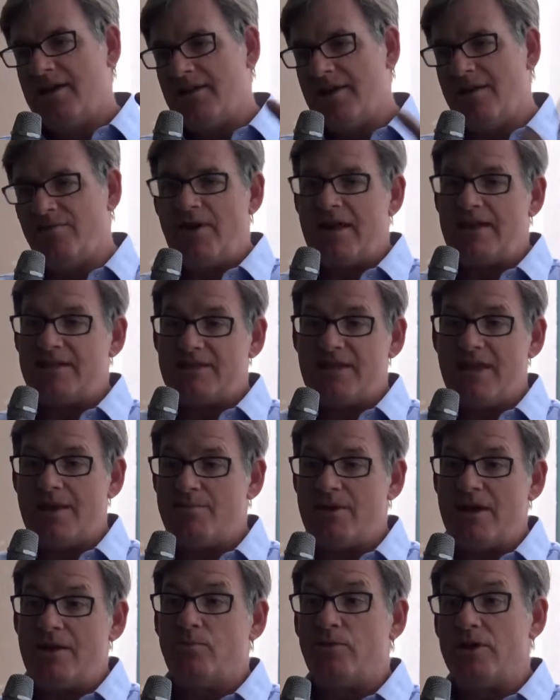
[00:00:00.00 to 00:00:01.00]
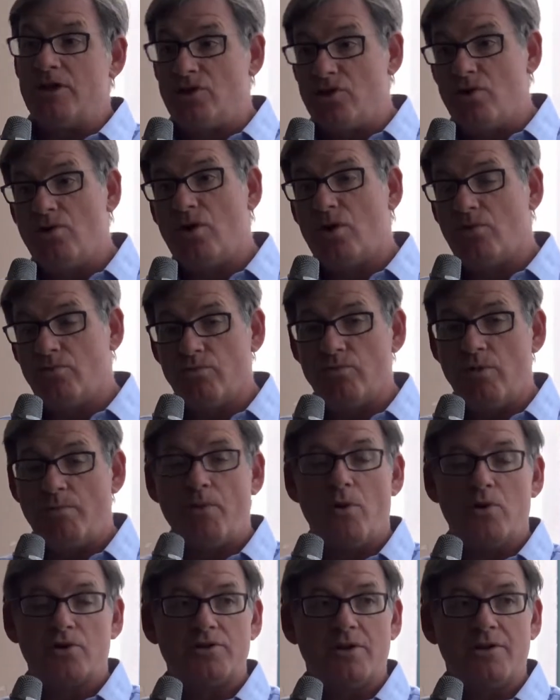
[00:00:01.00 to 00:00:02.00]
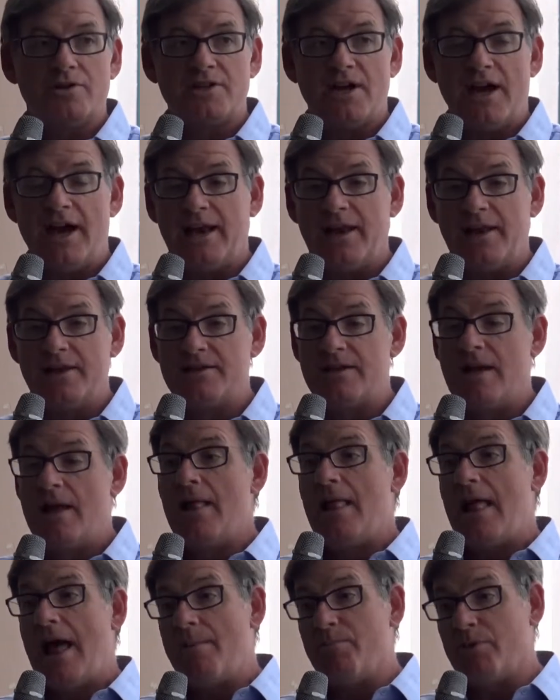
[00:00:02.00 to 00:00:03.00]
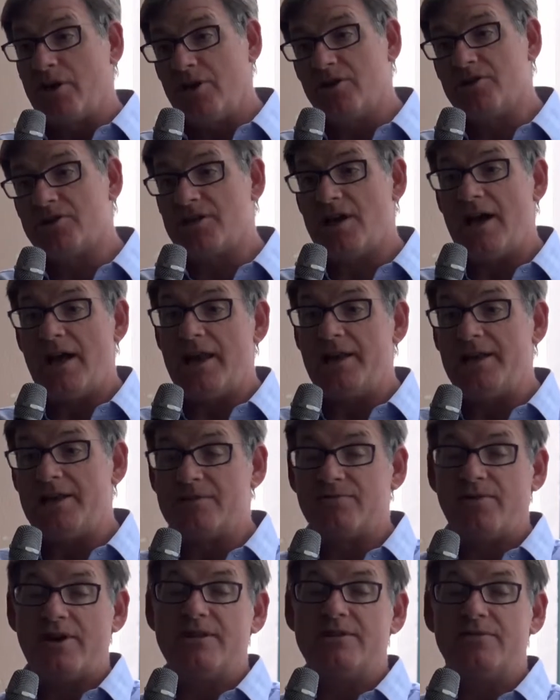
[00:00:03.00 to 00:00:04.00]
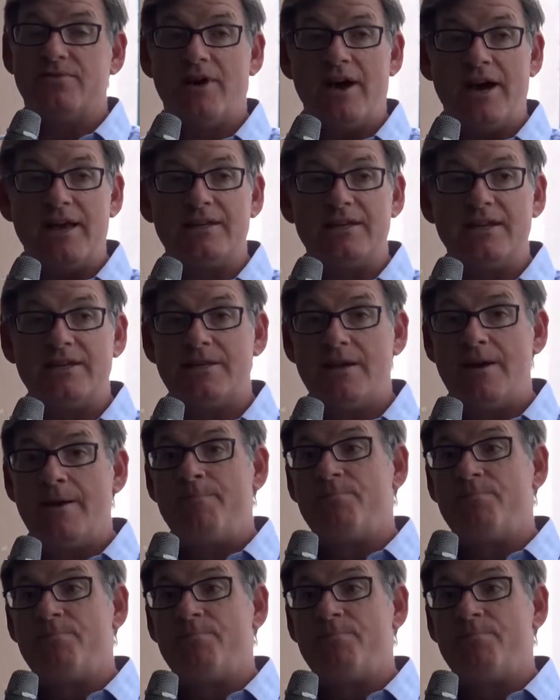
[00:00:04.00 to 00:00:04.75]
The events here mean we do report on Thailand, and because Thailand is very divided,